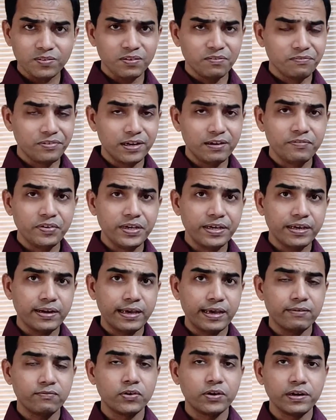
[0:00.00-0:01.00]
Well, we can
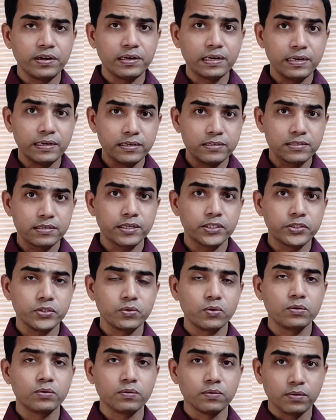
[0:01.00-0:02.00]
have a detailed discussion
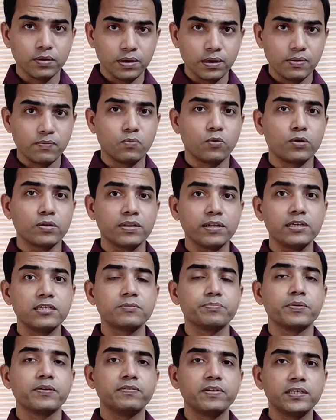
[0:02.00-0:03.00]
on what
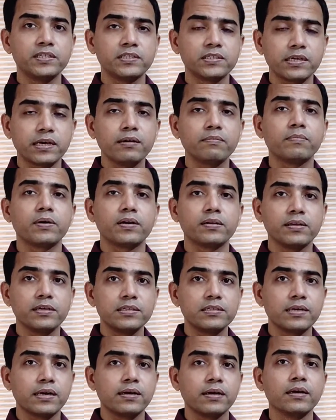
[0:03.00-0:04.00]
these privileges are, but
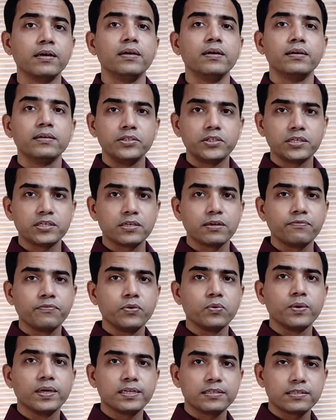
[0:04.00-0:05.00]
these are just a
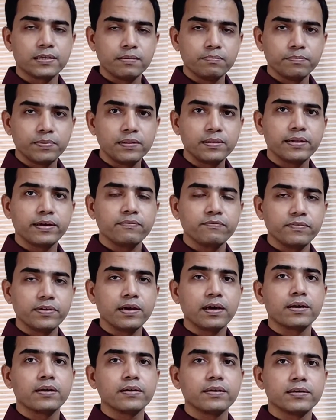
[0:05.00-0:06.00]
few examples that we
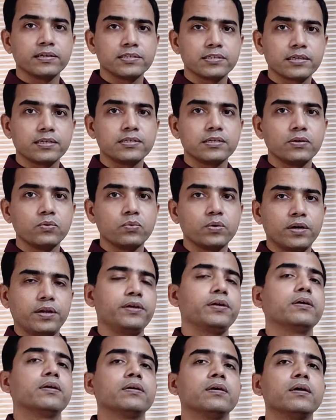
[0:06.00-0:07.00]
are discussing over
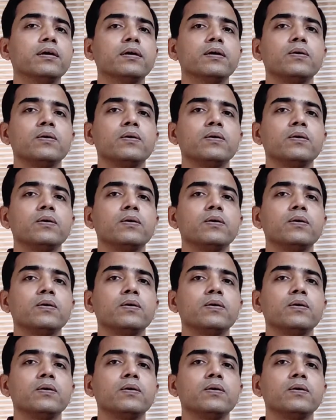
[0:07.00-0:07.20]
here